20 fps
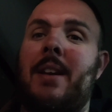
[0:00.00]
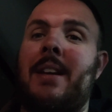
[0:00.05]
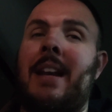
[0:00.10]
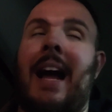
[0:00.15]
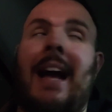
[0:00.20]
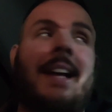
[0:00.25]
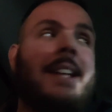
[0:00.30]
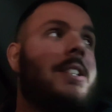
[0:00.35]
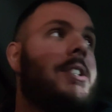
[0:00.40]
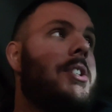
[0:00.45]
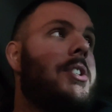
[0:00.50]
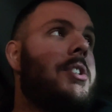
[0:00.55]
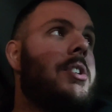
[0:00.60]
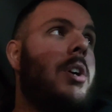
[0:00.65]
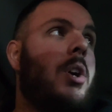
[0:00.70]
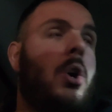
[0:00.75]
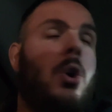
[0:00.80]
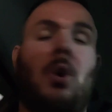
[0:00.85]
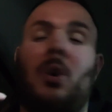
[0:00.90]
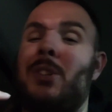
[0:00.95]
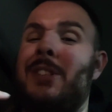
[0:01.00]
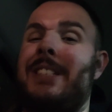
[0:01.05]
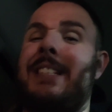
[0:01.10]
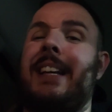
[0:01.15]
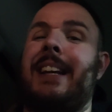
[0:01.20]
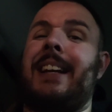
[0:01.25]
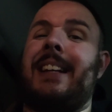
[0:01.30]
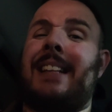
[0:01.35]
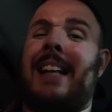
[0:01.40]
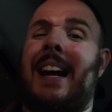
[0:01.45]
nights,
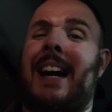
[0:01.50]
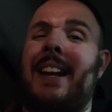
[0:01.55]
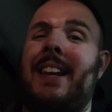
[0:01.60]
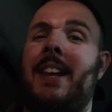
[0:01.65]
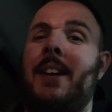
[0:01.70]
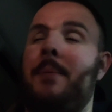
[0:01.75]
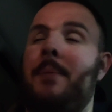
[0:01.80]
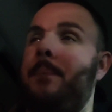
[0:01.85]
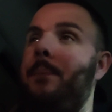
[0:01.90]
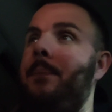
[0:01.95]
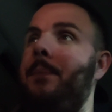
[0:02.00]
until I die.